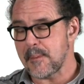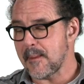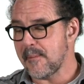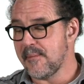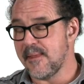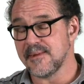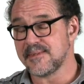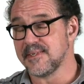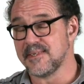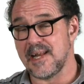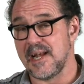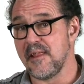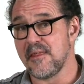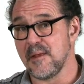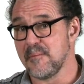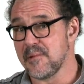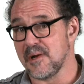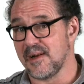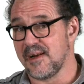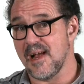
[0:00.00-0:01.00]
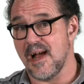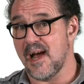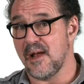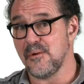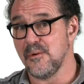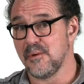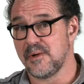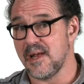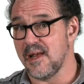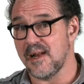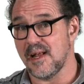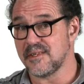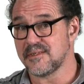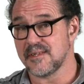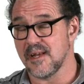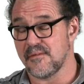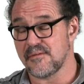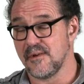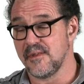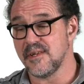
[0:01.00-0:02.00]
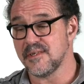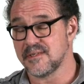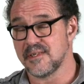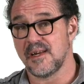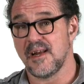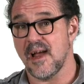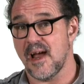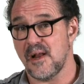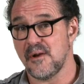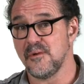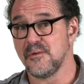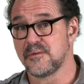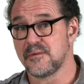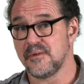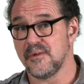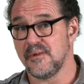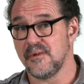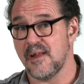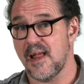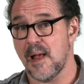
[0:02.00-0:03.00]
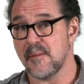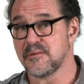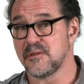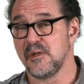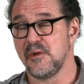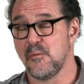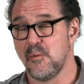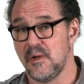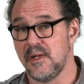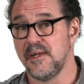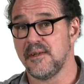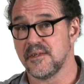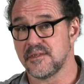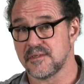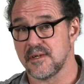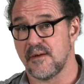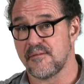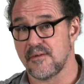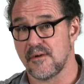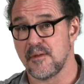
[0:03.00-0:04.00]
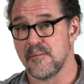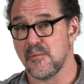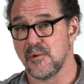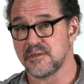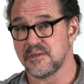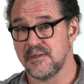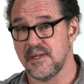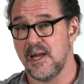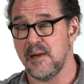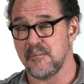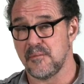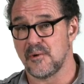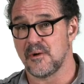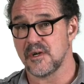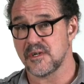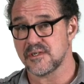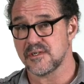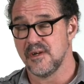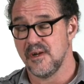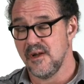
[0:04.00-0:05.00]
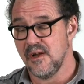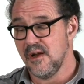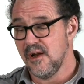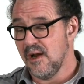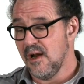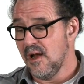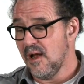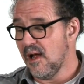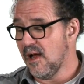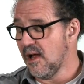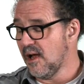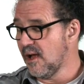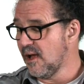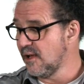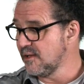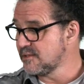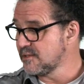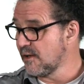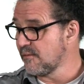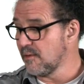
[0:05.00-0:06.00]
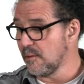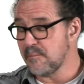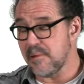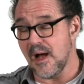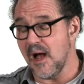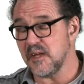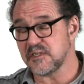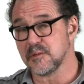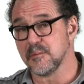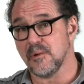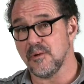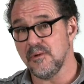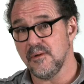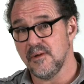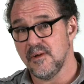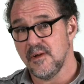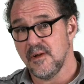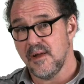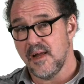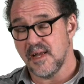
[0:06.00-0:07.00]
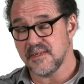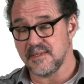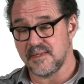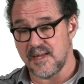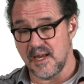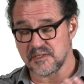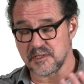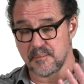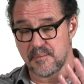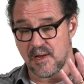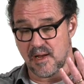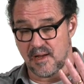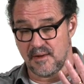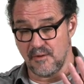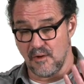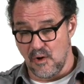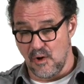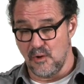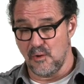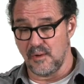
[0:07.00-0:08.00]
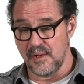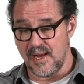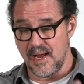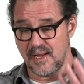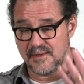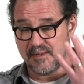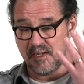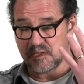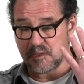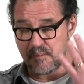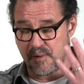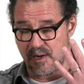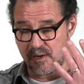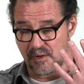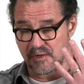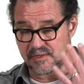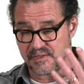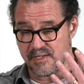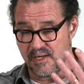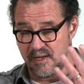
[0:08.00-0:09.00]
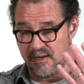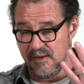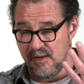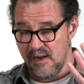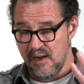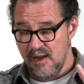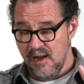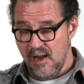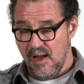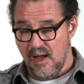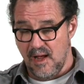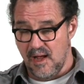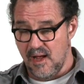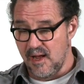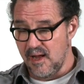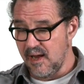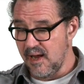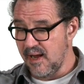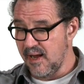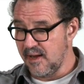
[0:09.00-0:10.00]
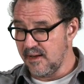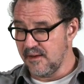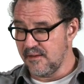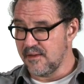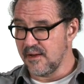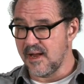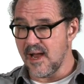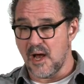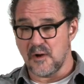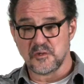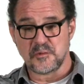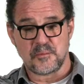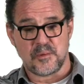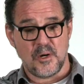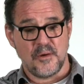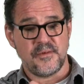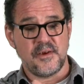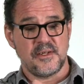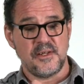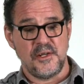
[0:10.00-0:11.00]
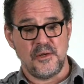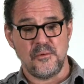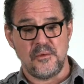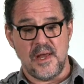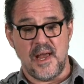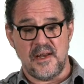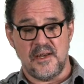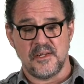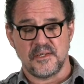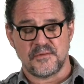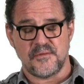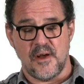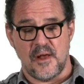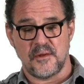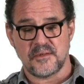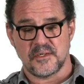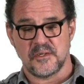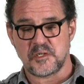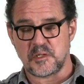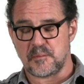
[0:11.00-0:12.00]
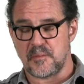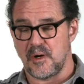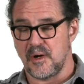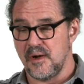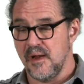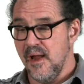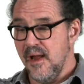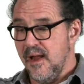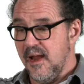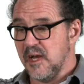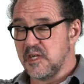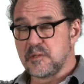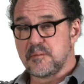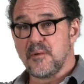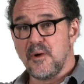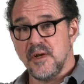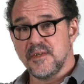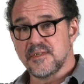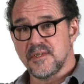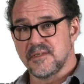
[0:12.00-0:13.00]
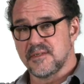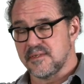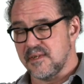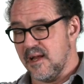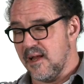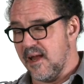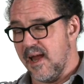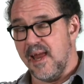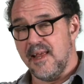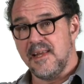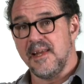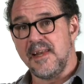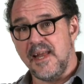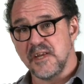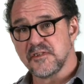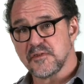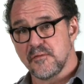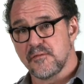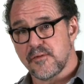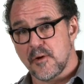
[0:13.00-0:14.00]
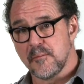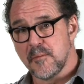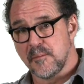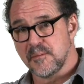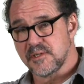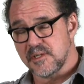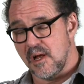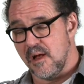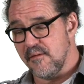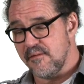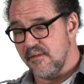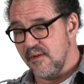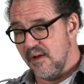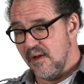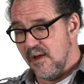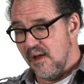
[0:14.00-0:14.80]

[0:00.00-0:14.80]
This is anything but a God who cannot suffer. This is a God who's absolutely willing to suffer, the most nightmarish suffering possible, as he takes upon, all holy God takes upon our sin, and the God is perfectly united as Father, Son, and Spirit, experiences alienation from himself.